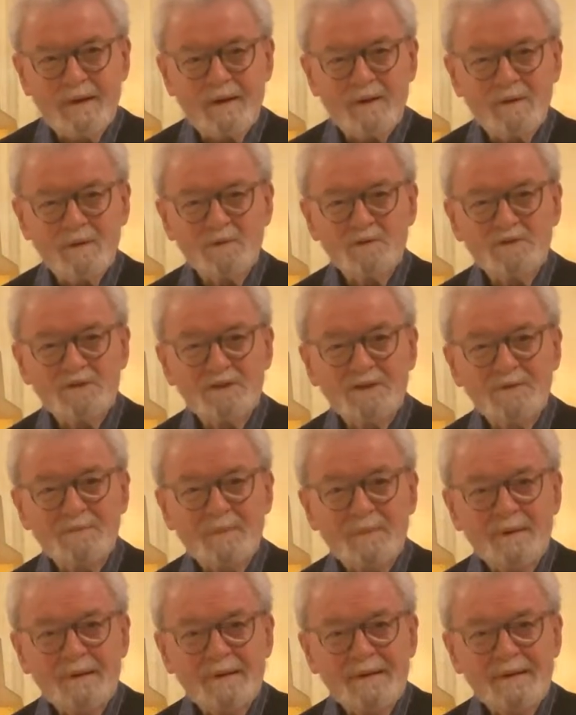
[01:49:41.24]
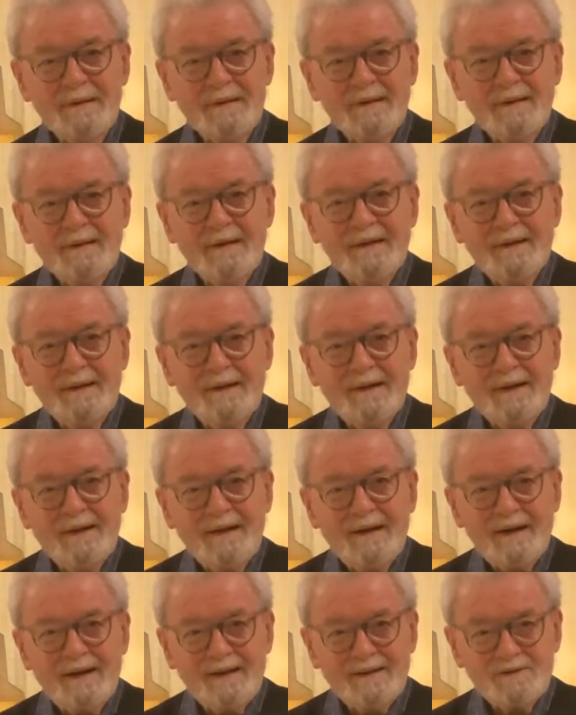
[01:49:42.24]
Hello, Jim.
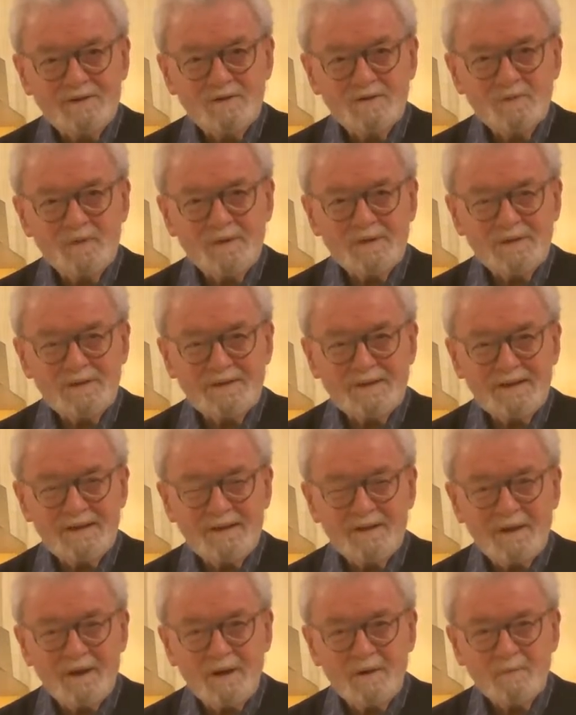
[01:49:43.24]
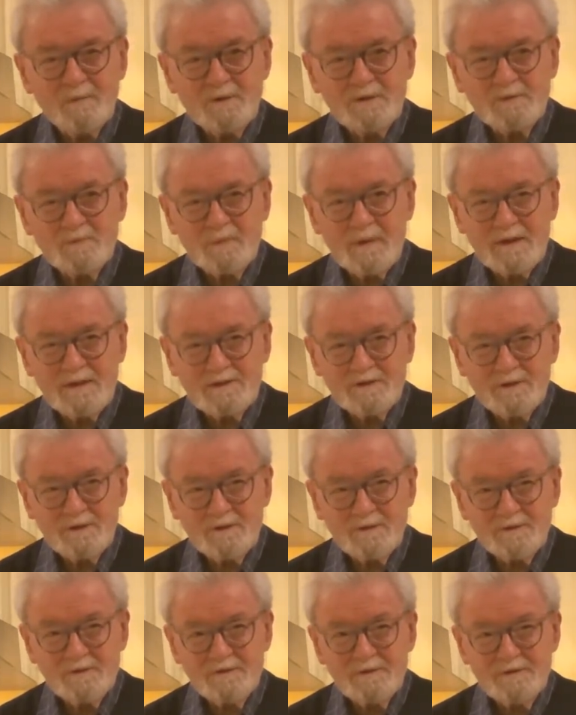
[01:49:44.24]
I just want to tell you how much
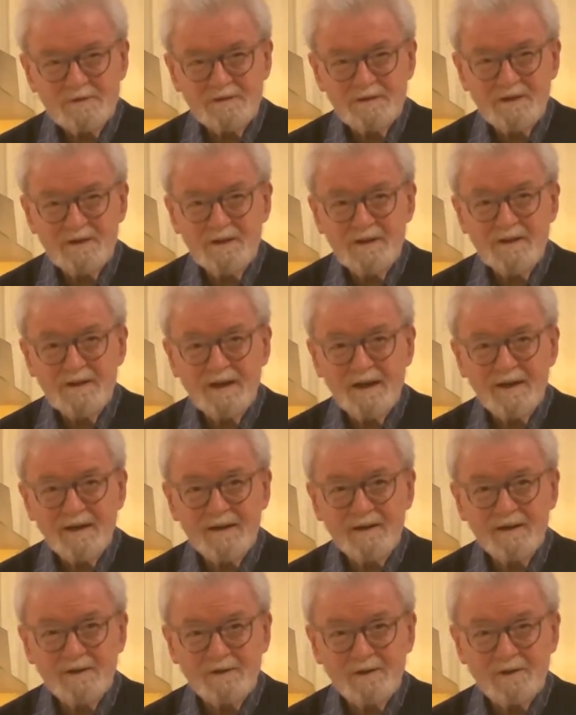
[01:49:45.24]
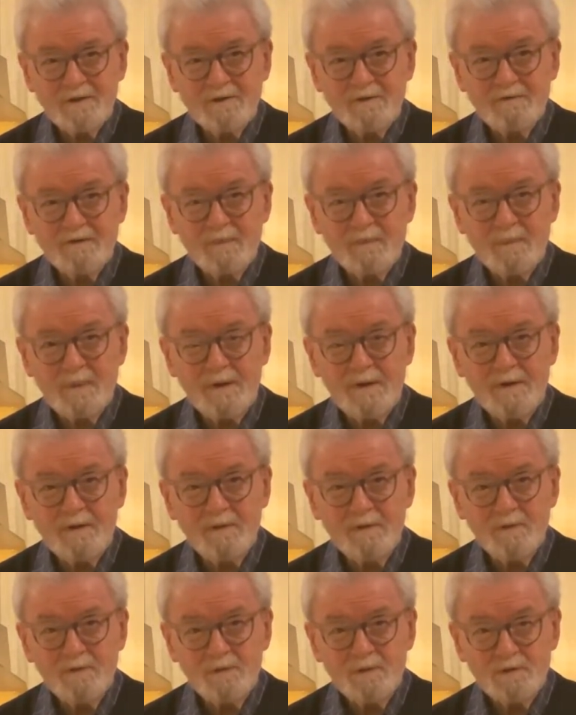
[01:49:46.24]
pleasure Jeannie and I got out of
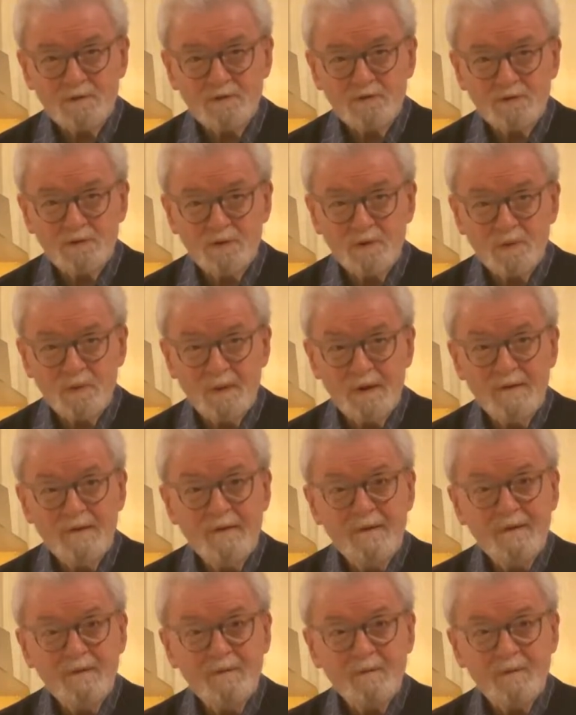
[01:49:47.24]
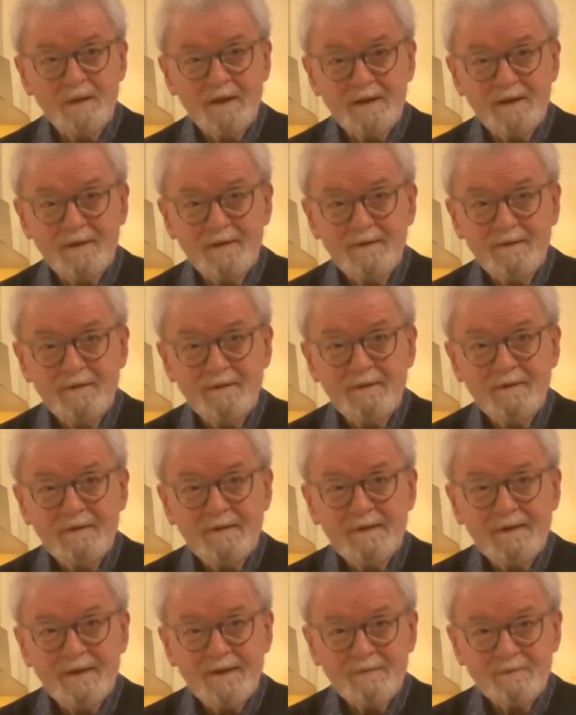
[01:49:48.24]
appearing on your show when
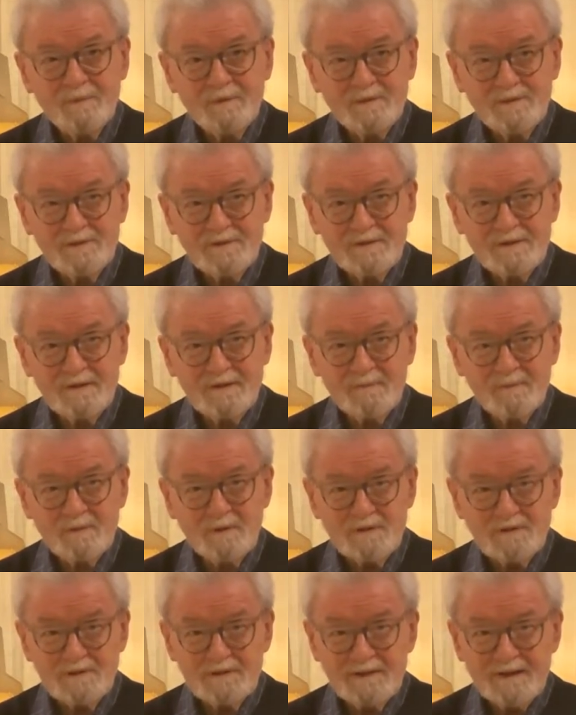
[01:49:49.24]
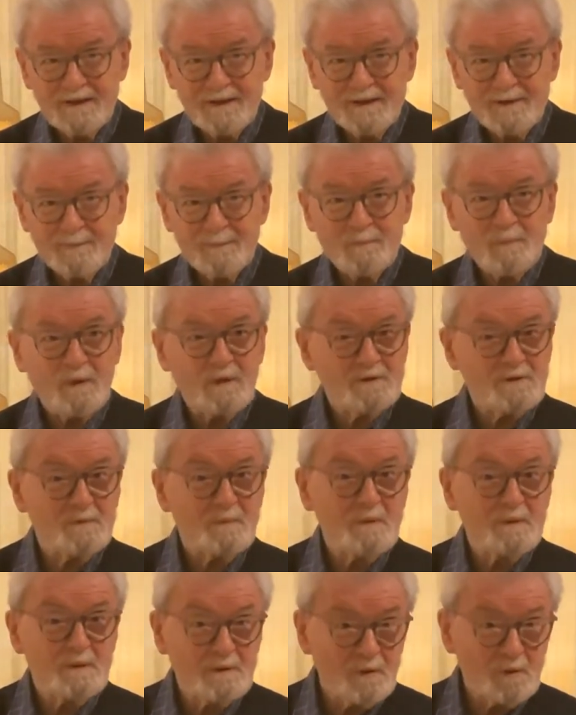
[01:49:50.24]
it was it was uh,
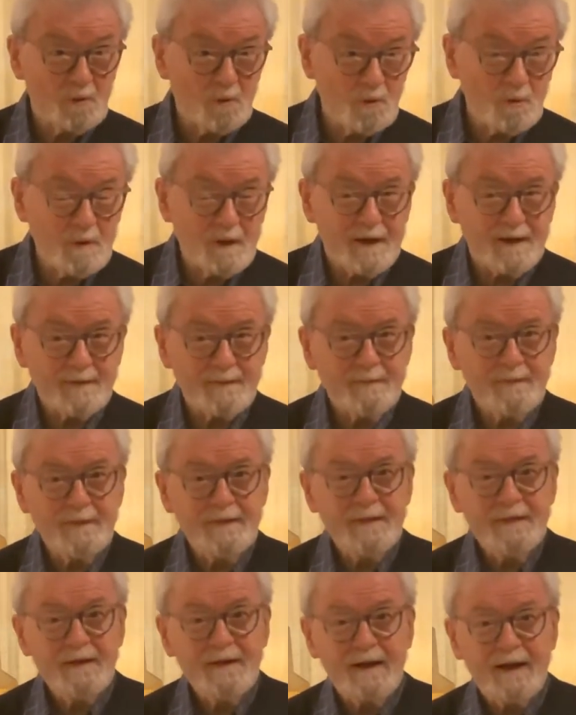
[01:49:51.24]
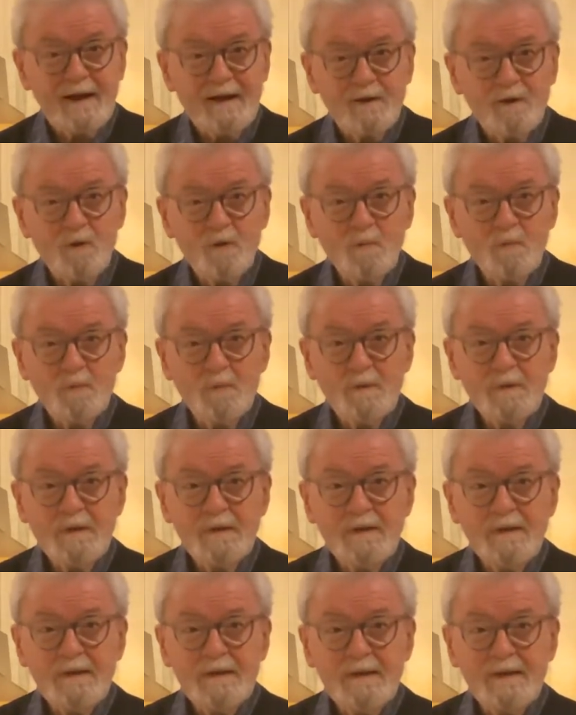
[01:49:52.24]
possible to do that. I hope
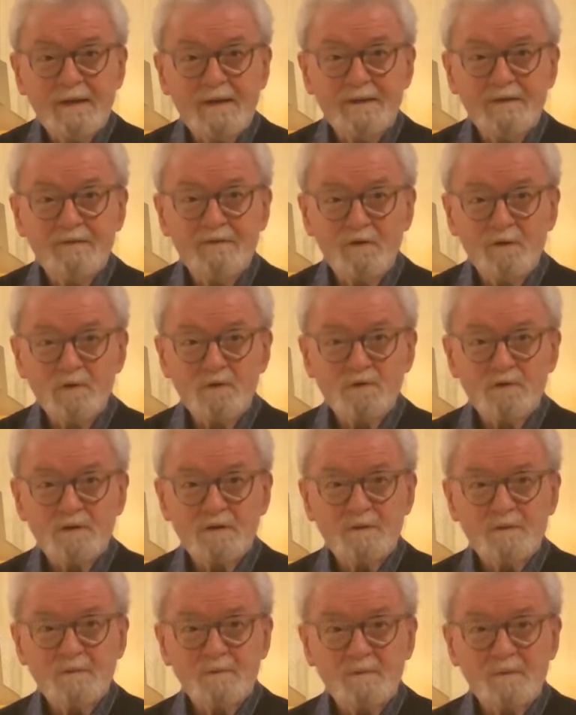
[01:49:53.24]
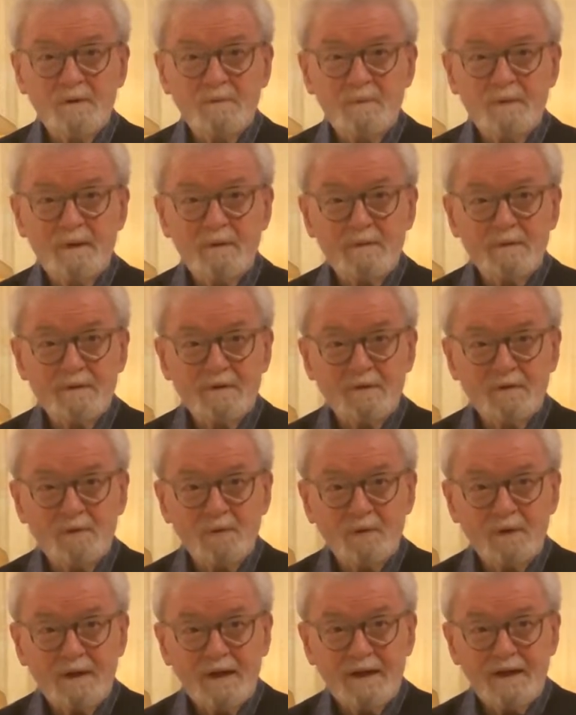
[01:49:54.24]
in the future we'll be able to
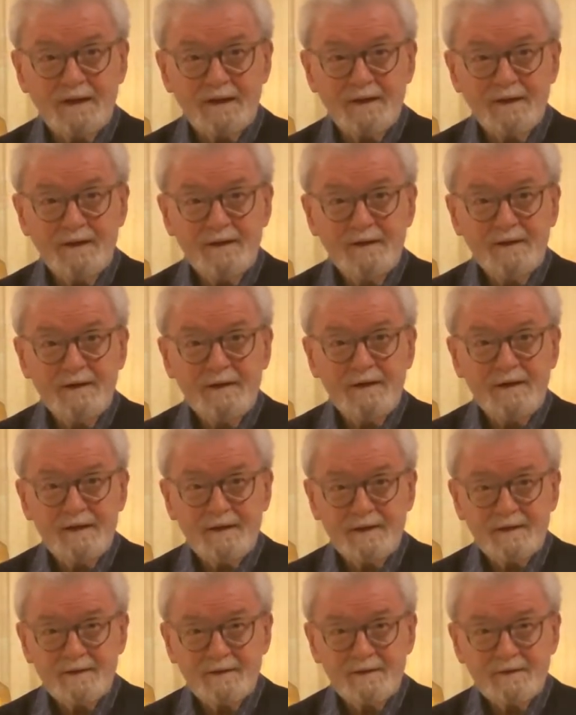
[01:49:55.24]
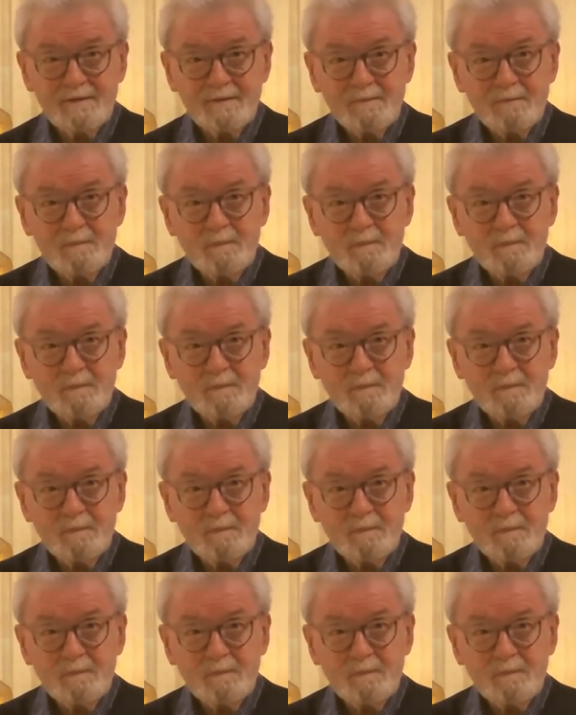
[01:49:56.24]
do it again and